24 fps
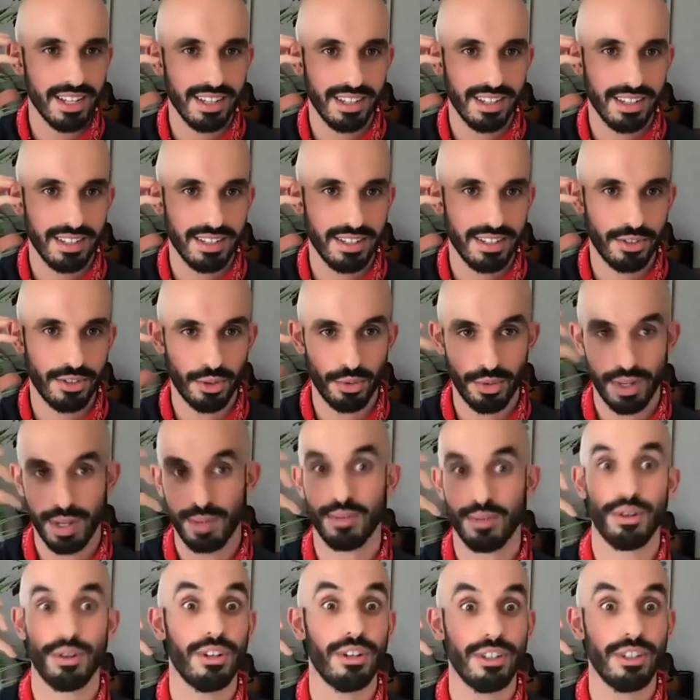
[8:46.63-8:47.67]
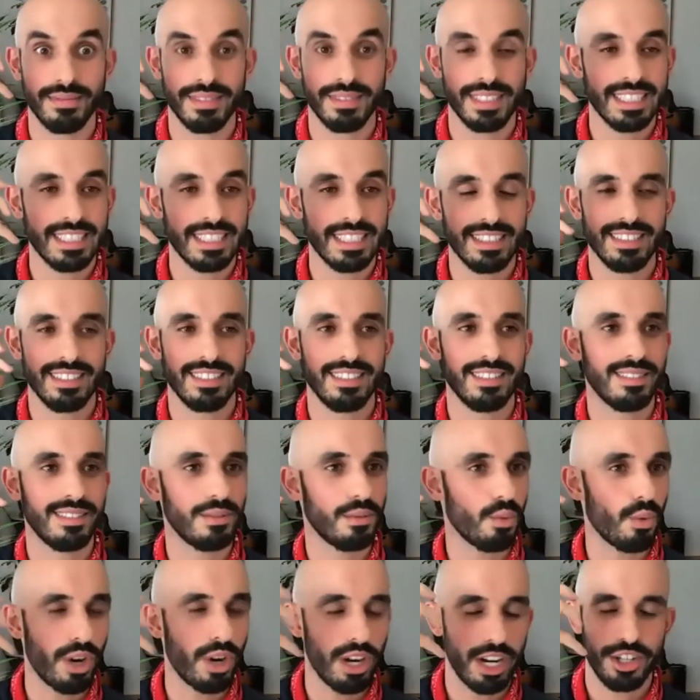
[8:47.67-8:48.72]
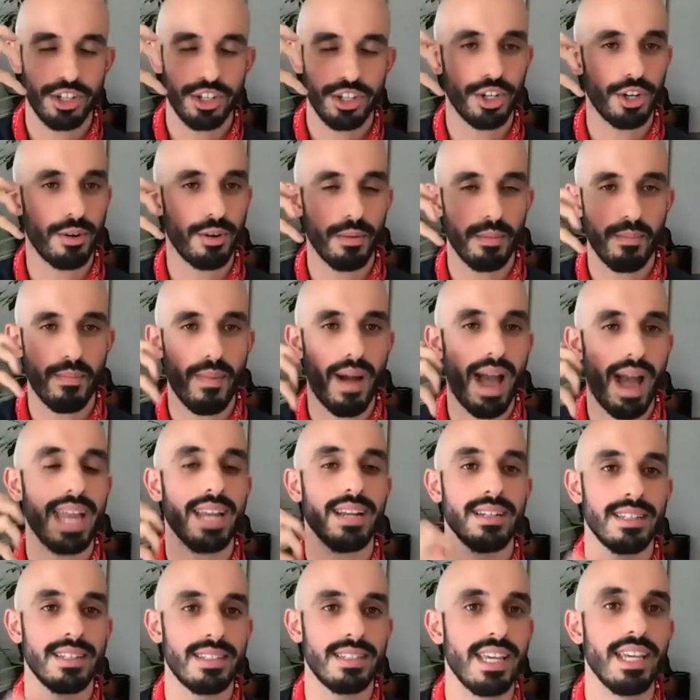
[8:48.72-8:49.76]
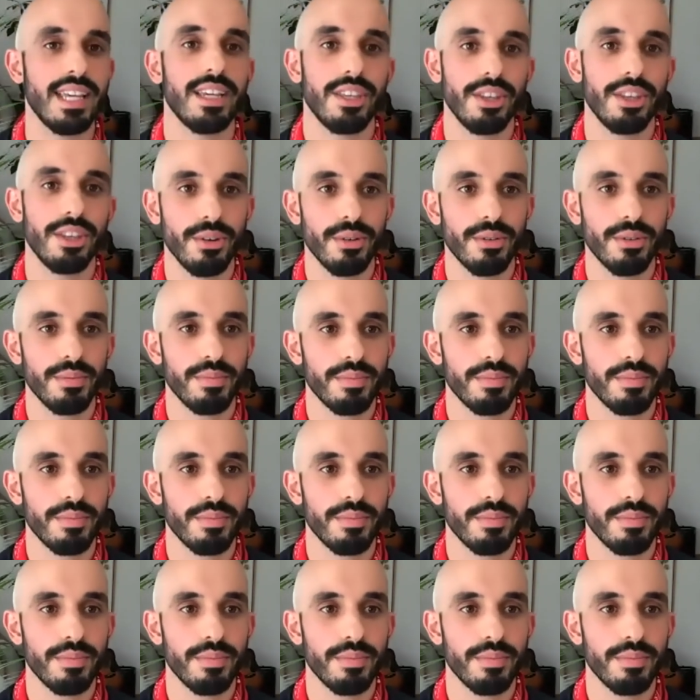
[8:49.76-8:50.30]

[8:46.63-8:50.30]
cerebral, where did your mind take you?